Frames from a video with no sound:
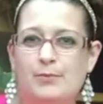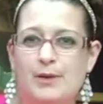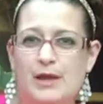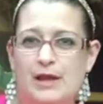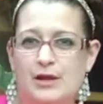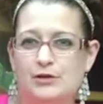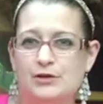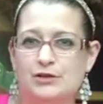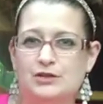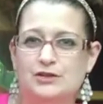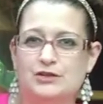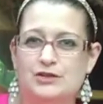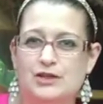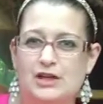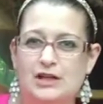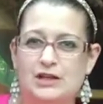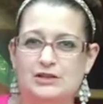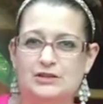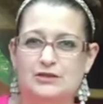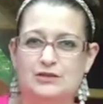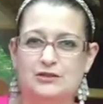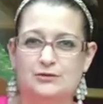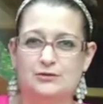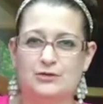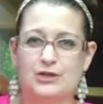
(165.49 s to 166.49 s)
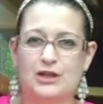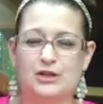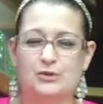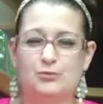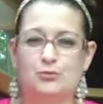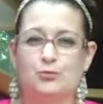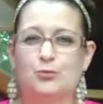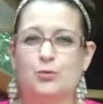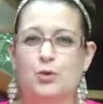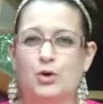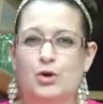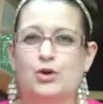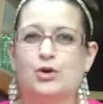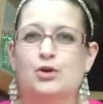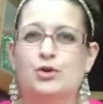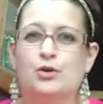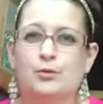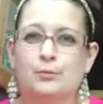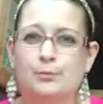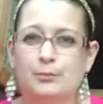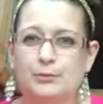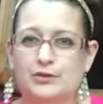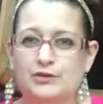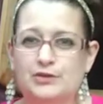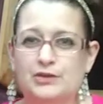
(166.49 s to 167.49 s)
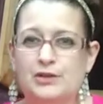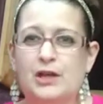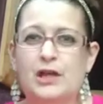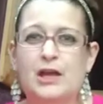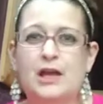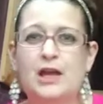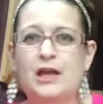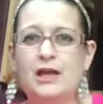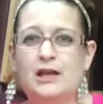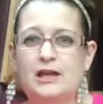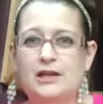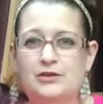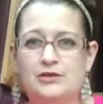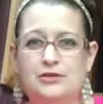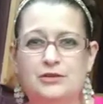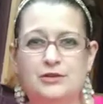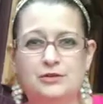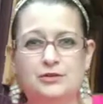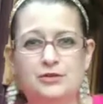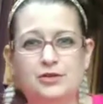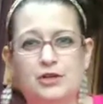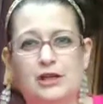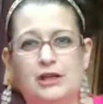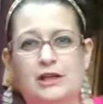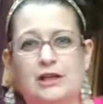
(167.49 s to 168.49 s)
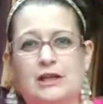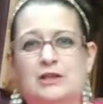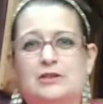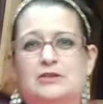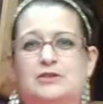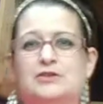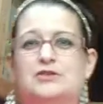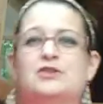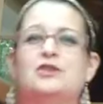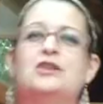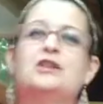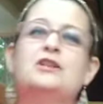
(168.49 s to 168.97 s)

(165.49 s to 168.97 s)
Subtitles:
parasites like worms in their chickens.